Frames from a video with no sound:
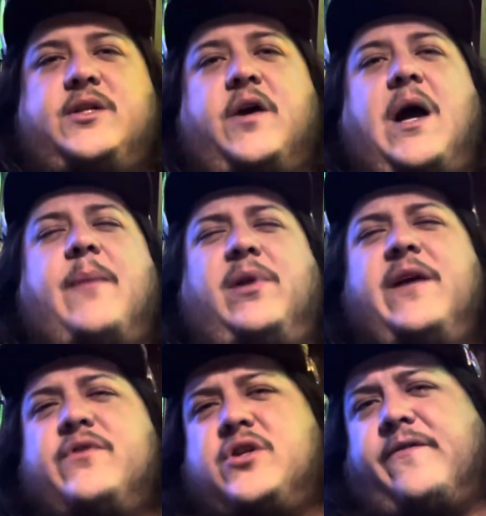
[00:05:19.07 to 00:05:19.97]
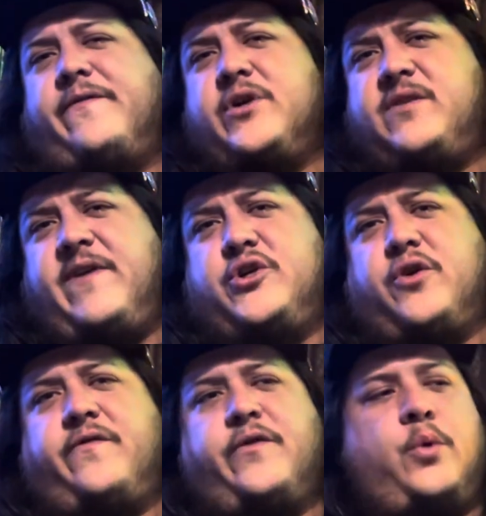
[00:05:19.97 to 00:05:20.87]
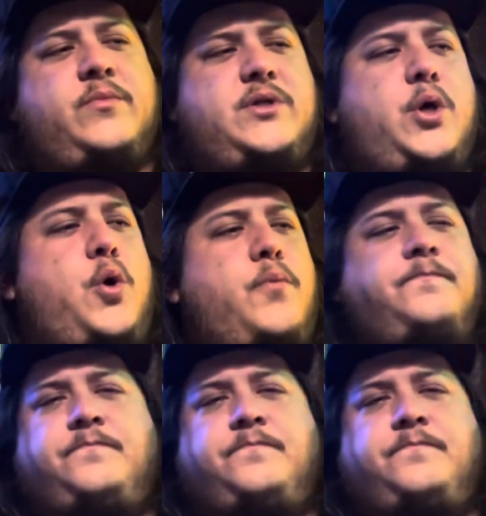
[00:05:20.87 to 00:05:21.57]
I believe it's her first feature film, so